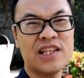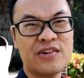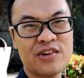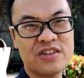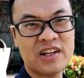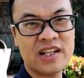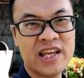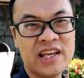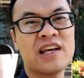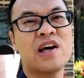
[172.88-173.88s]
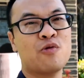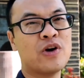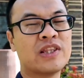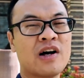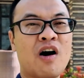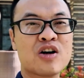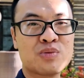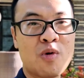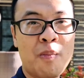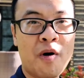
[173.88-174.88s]
Interestingly, with the
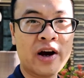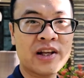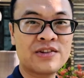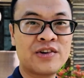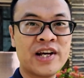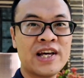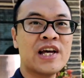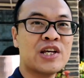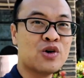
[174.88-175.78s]
Osmo Pocket 3,